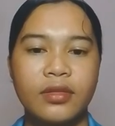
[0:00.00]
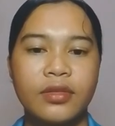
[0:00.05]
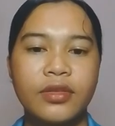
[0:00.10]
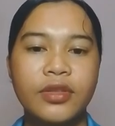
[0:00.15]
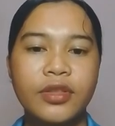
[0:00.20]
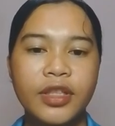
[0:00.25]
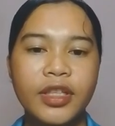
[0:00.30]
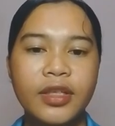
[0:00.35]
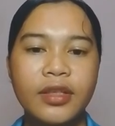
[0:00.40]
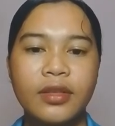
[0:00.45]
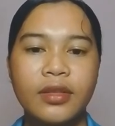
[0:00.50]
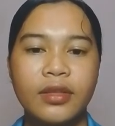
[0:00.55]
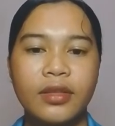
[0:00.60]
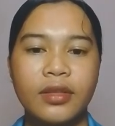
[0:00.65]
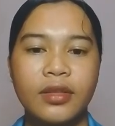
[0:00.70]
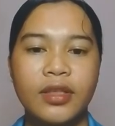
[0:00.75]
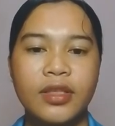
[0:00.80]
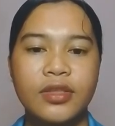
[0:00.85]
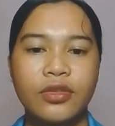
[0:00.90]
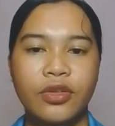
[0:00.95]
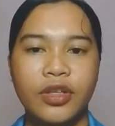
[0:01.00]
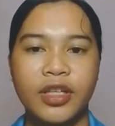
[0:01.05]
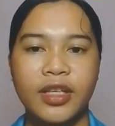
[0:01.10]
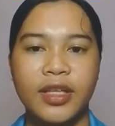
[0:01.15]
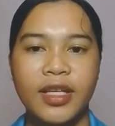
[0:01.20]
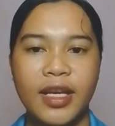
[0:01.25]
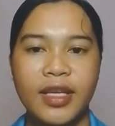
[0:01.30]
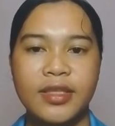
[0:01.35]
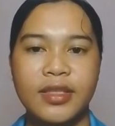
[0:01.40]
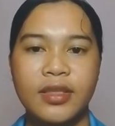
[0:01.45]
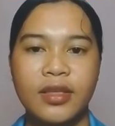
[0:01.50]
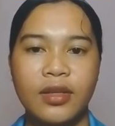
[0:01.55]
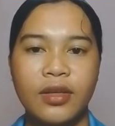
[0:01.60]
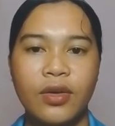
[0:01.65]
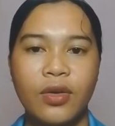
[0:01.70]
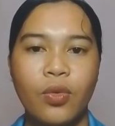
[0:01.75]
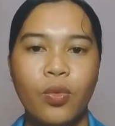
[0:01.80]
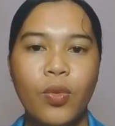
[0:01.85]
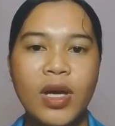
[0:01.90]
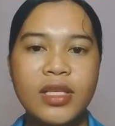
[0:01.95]
Third is organize.
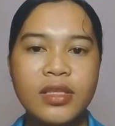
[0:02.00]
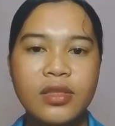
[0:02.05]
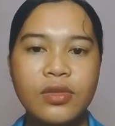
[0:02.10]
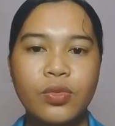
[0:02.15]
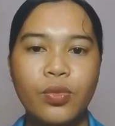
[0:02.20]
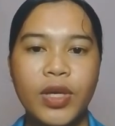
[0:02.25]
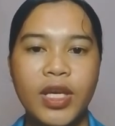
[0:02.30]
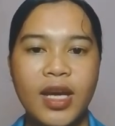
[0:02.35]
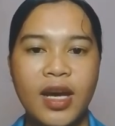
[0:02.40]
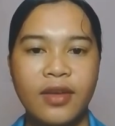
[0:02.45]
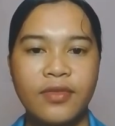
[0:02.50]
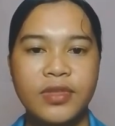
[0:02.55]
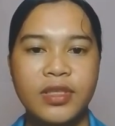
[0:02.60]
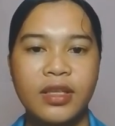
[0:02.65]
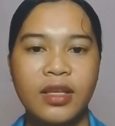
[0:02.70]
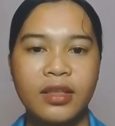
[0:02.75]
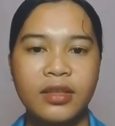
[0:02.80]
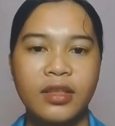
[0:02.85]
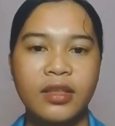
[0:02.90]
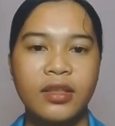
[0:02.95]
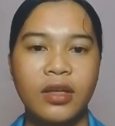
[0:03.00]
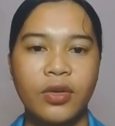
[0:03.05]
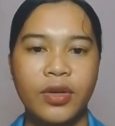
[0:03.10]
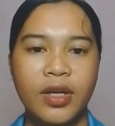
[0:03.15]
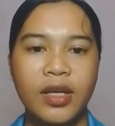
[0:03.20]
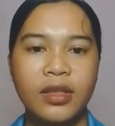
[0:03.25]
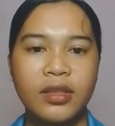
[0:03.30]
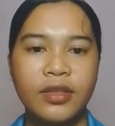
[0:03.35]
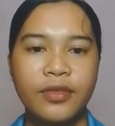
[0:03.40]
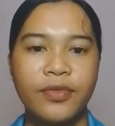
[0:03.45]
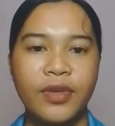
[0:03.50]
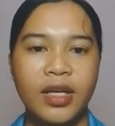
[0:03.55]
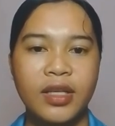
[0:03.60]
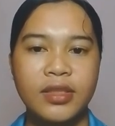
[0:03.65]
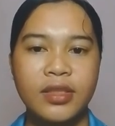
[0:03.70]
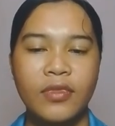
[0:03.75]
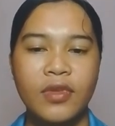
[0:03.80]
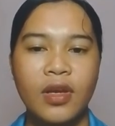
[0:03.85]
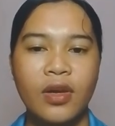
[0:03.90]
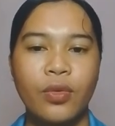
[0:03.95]
Once we have selected our
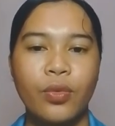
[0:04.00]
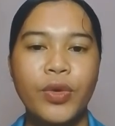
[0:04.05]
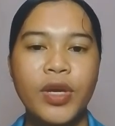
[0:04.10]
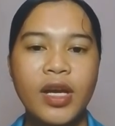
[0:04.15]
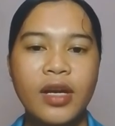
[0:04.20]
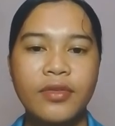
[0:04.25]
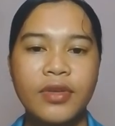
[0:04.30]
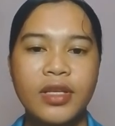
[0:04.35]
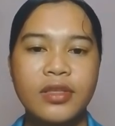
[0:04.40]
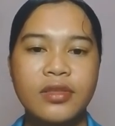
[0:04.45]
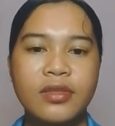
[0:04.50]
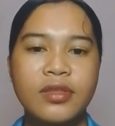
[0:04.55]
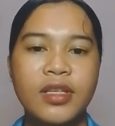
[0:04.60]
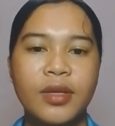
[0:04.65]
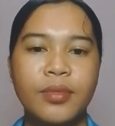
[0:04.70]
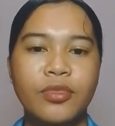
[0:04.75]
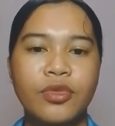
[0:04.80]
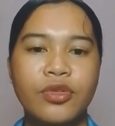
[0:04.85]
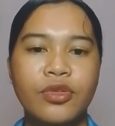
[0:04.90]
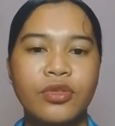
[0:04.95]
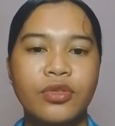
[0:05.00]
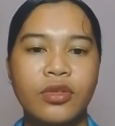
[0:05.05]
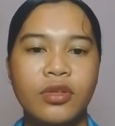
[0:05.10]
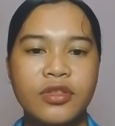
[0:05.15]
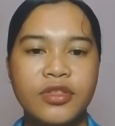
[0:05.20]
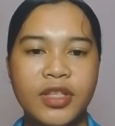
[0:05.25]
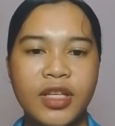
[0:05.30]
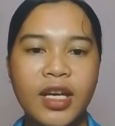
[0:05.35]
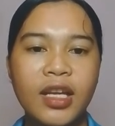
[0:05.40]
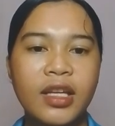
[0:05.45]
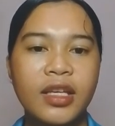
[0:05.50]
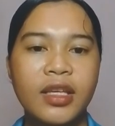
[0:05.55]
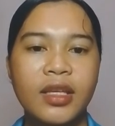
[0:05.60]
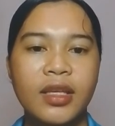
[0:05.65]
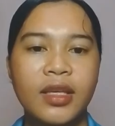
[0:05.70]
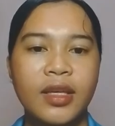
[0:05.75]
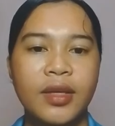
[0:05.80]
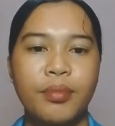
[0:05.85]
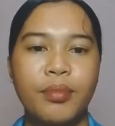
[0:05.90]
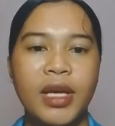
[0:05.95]
artifacts, we arrange them chronologically
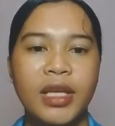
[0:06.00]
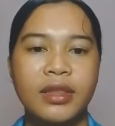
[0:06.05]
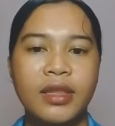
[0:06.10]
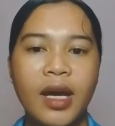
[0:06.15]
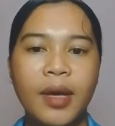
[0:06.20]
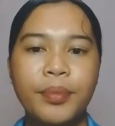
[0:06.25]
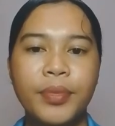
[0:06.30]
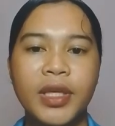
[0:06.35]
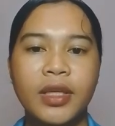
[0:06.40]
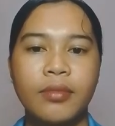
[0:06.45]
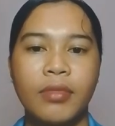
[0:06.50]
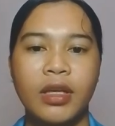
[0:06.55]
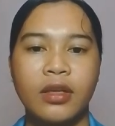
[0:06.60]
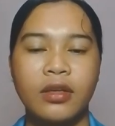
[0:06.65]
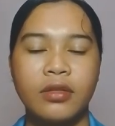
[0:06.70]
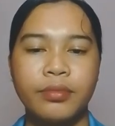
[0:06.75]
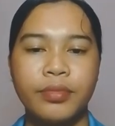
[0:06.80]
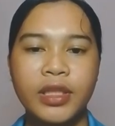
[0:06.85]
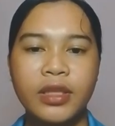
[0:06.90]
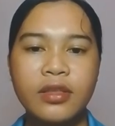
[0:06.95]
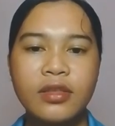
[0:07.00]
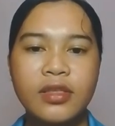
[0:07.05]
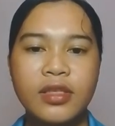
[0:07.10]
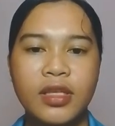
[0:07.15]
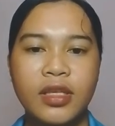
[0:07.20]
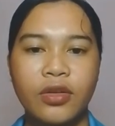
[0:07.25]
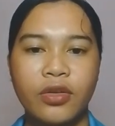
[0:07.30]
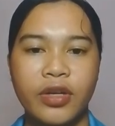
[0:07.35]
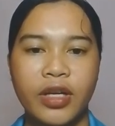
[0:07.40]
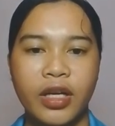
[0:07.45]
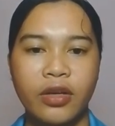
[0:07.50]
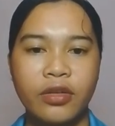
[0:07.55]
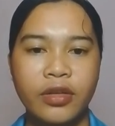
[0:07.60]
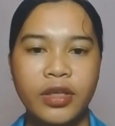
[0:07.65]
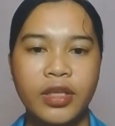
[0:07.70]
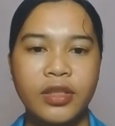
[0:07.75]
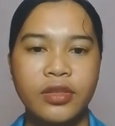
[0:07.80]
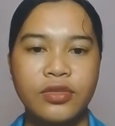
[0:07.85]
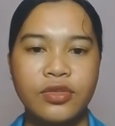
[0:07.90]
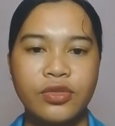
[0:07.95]
by topic, by competency, or
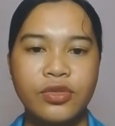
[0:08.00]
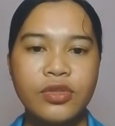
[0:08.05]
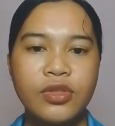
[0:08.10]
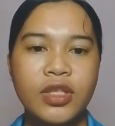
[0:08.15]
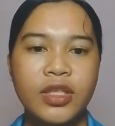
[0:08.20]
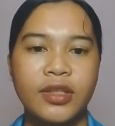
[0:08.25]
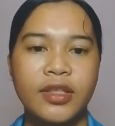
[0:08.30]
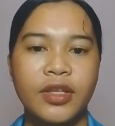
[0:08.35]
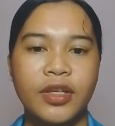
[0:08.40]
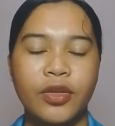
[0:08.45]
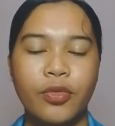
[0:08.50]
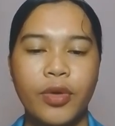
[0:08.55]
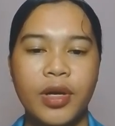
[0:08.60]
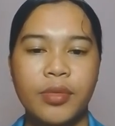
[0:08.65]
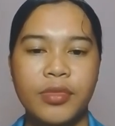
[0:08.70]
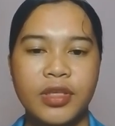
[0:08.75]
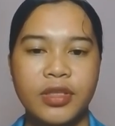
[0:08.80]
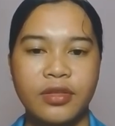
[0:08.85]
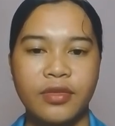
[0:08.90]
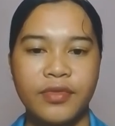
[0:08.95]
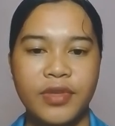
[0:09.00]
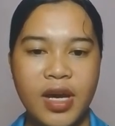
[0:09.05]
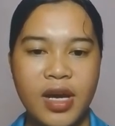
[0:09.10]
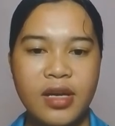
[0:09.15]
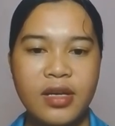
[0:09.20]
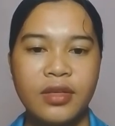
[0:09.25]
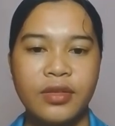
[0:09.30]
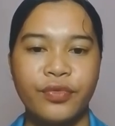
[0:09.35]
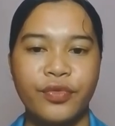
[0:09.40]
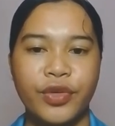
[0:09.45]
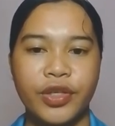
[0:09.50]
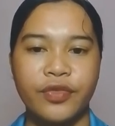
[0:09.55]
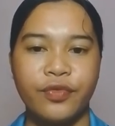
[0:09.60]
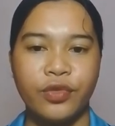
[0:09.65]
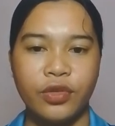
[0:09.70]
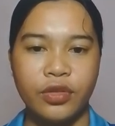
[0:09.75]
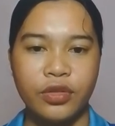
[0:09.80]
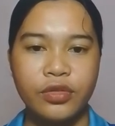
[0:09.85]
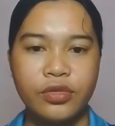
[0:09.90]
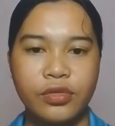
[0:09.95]
according to the requirements of the
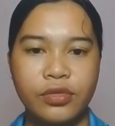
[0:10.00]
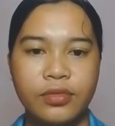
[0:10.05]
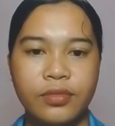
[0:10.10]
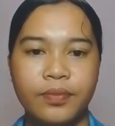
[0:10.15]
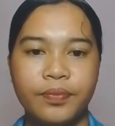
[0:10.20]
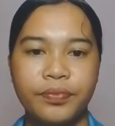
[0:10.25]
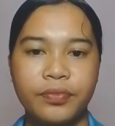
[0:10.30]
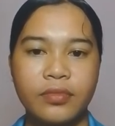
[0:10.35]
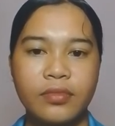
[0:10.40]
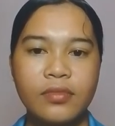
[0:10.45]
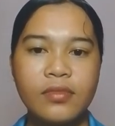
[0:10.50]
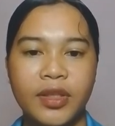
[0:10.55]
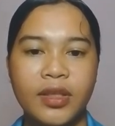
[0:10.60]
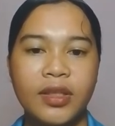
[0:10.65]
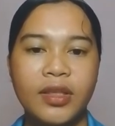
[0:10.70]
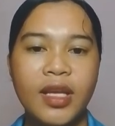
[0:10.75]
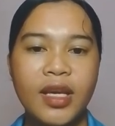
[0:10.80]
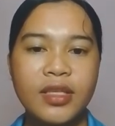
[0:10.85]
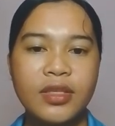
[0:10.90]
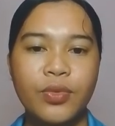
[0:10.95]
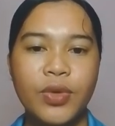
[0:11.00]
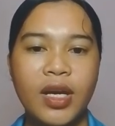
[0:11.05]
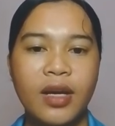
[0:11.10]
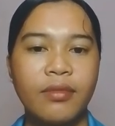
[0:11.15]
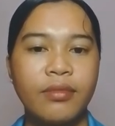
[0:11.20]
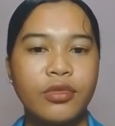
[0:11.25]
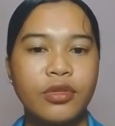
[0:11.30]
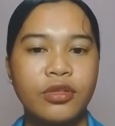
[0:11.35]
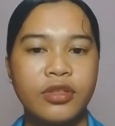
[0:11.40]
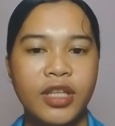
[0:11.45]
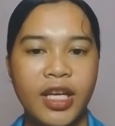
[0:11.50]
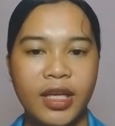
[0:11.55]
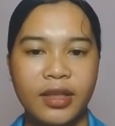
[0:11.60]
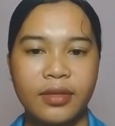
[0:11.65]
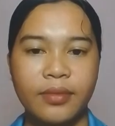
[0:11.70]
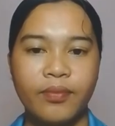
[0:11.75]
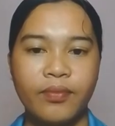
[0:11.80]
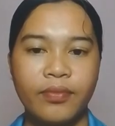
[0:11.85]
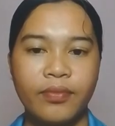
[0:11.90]
portfolio. Next, we have connect.